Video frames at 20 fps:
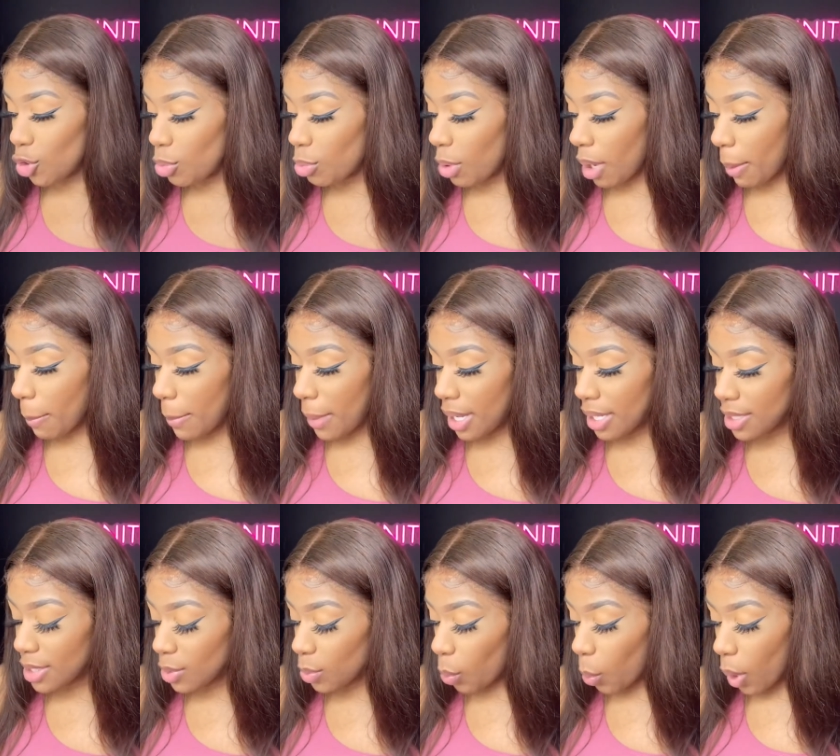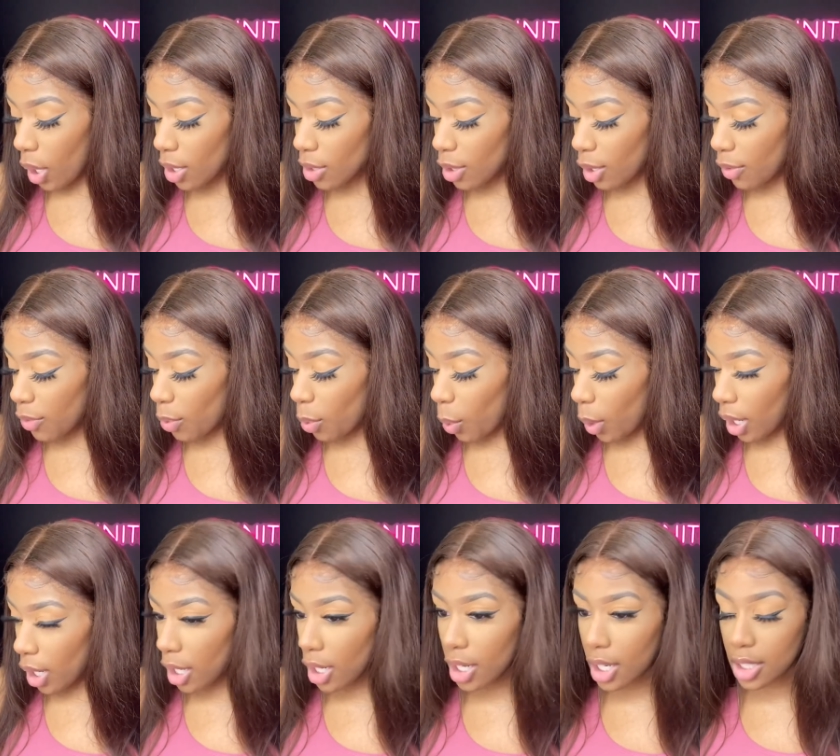more months worth of
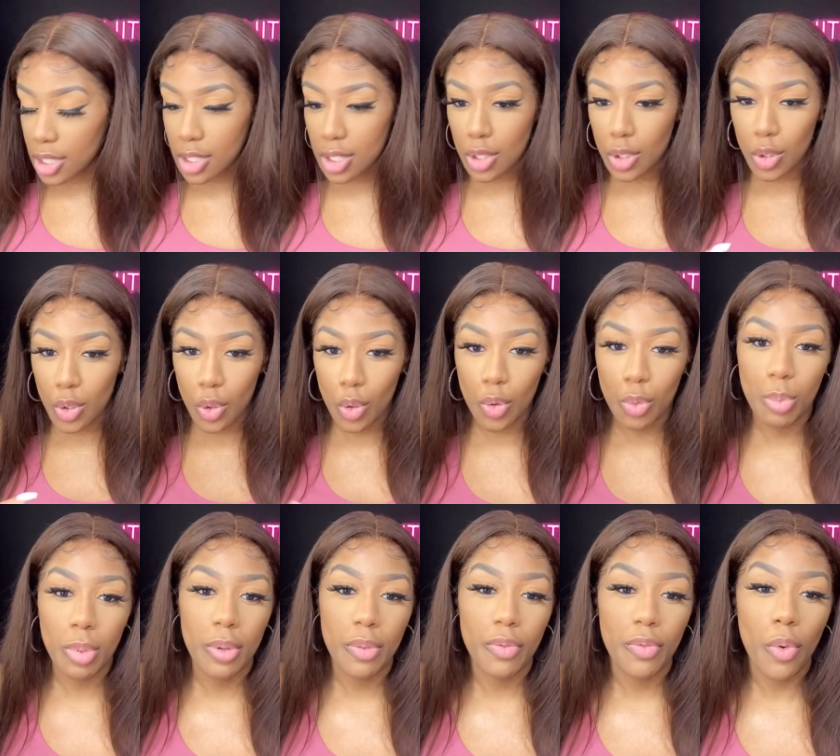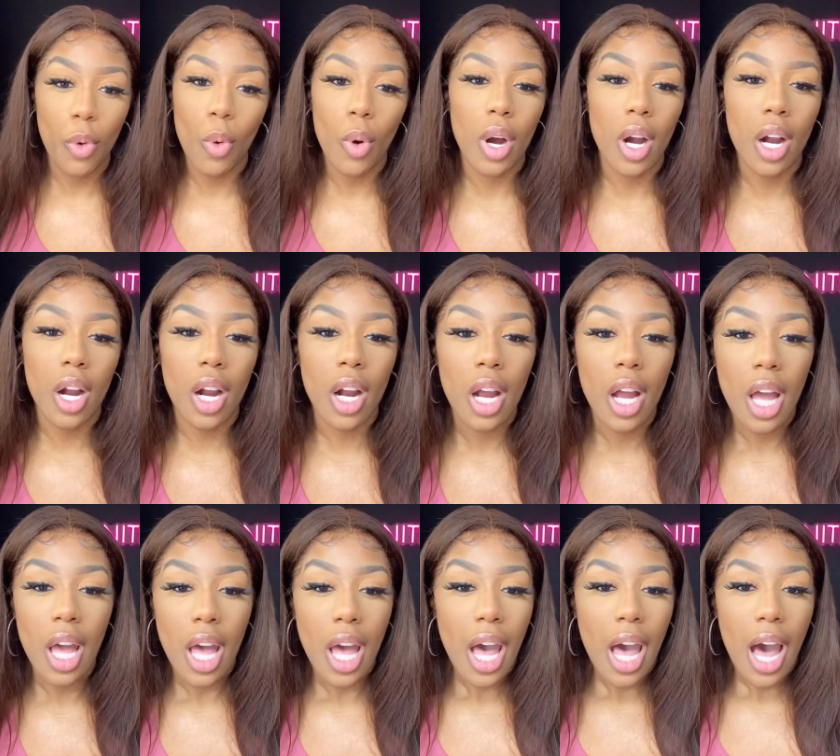work to do before
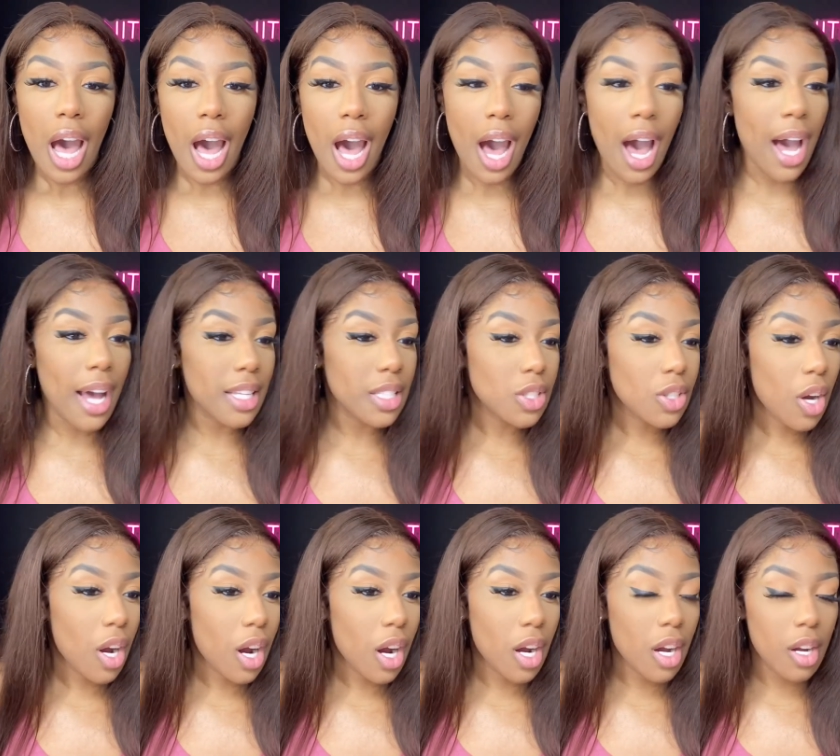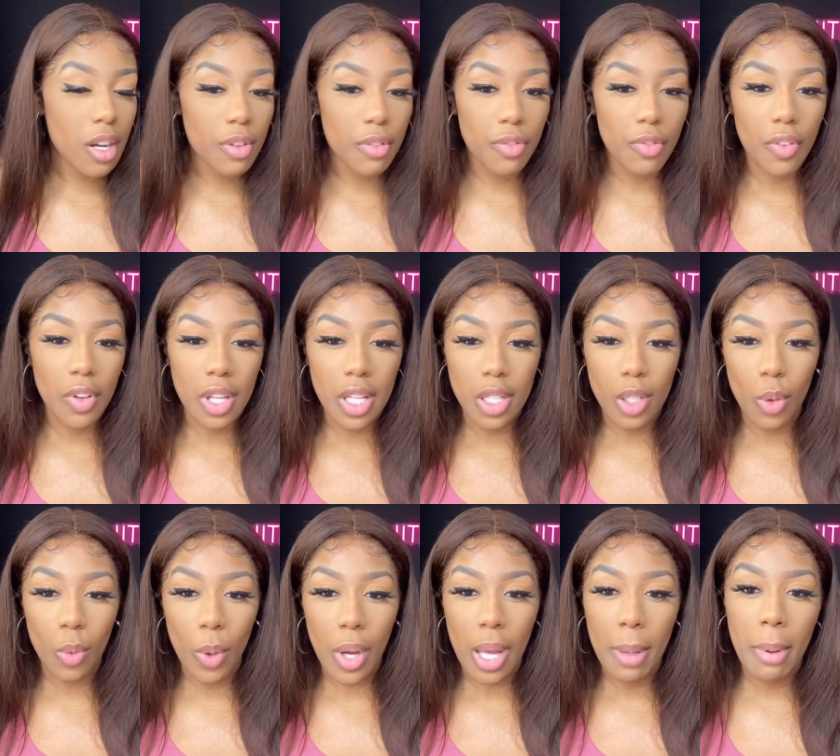I start feeling a
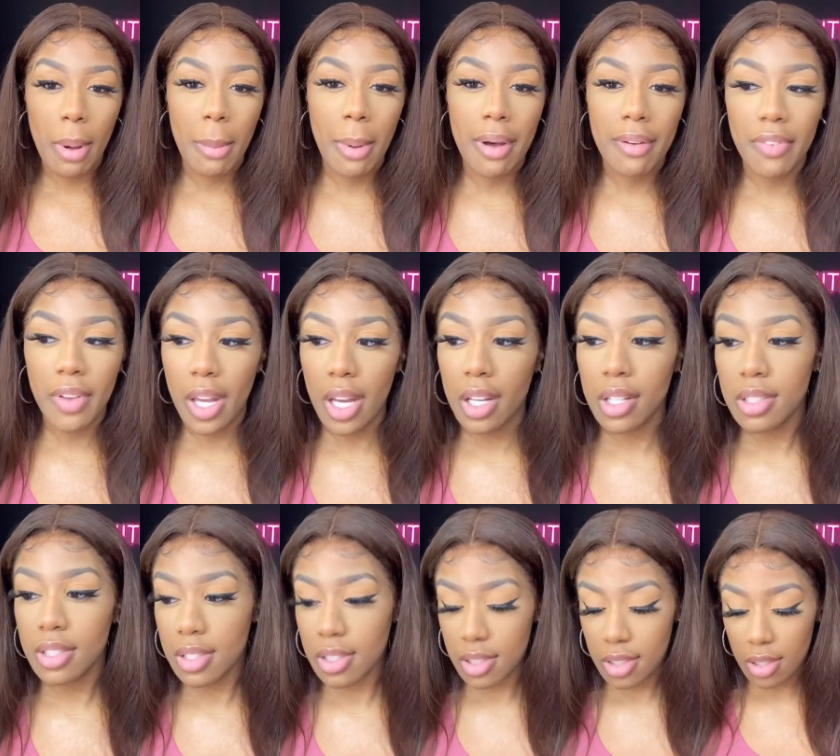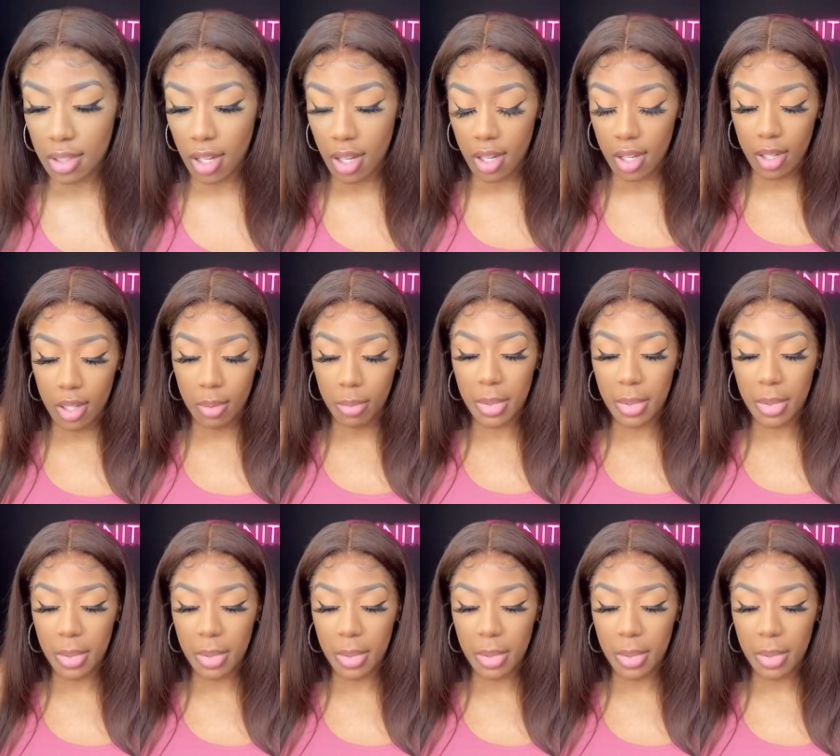way about my face. Um